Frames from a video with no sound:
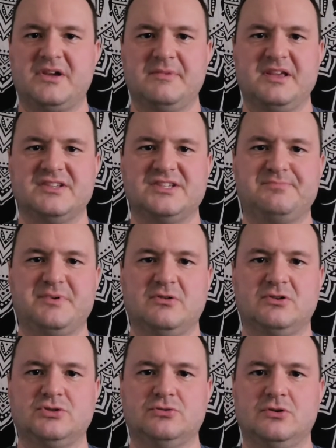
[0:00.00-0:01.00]
becoming a
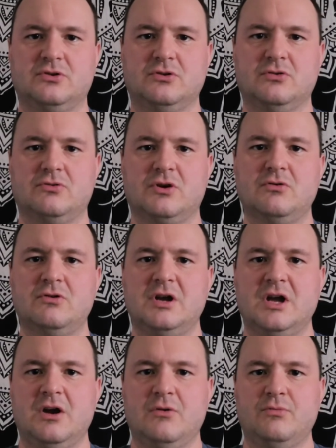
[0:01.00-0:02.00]
spiritual guru
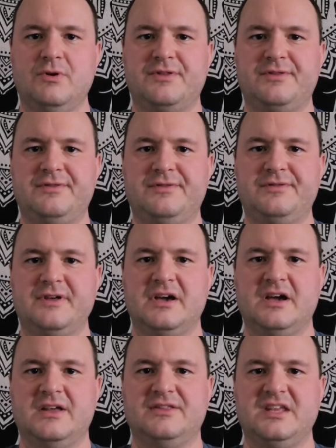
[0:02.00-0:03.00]
with
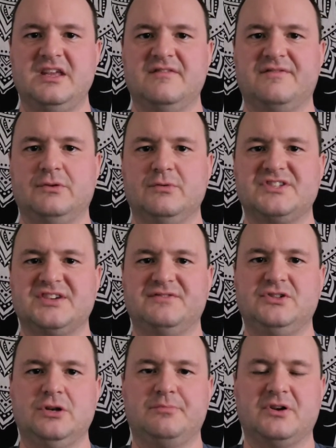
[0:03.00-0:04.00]
the influence
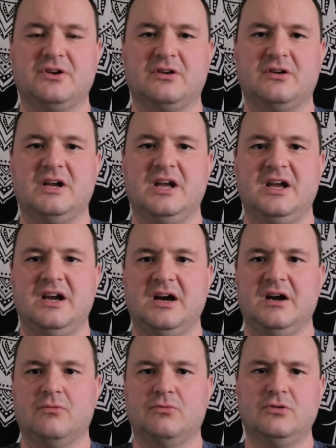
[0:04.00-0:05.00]
of Jupiter
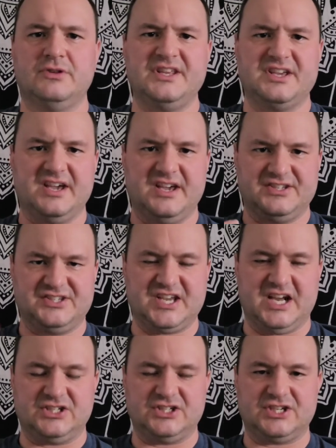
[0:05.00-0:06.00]
ruling
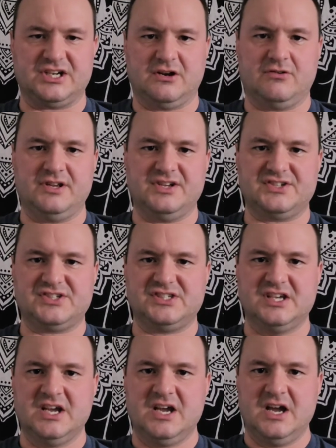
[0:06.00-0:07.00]

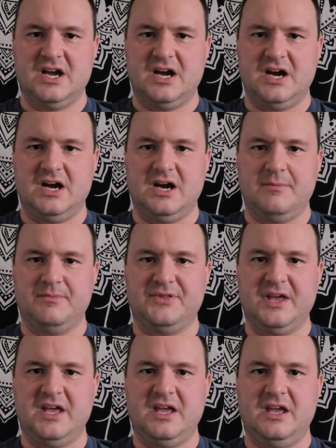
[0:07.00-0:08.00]
Sagittarius.
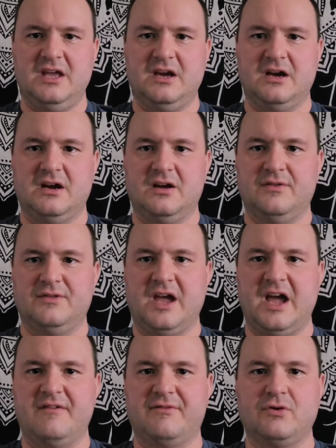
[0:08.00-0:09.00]
Um, they uh,
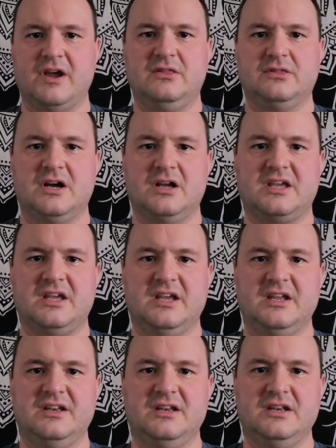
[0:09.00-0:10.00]
have great luck
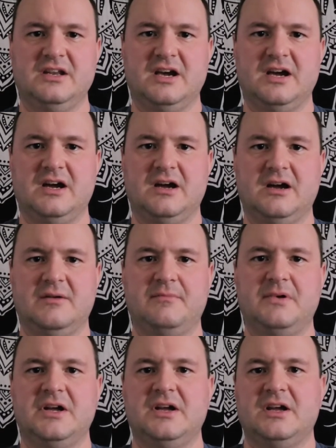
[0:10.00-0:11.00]
in
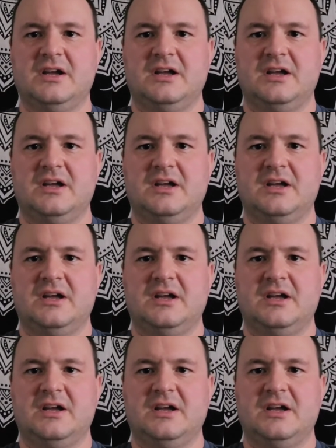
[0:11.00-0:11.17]
um,